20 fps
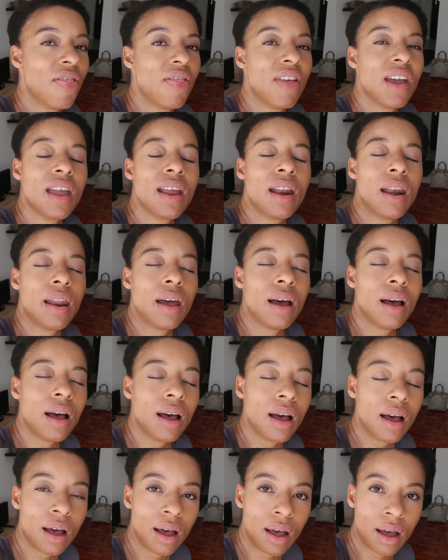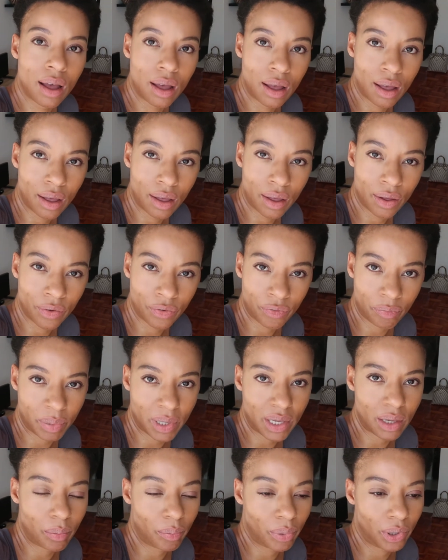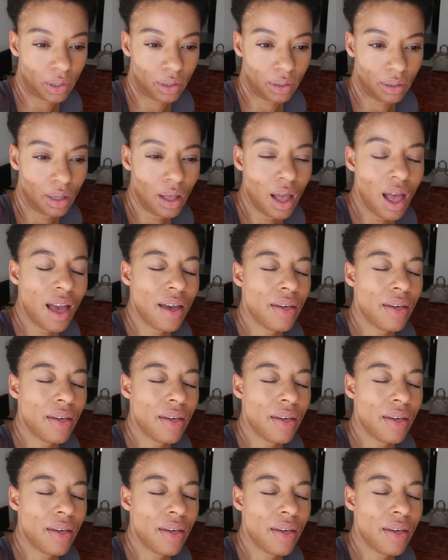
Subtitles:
they love people.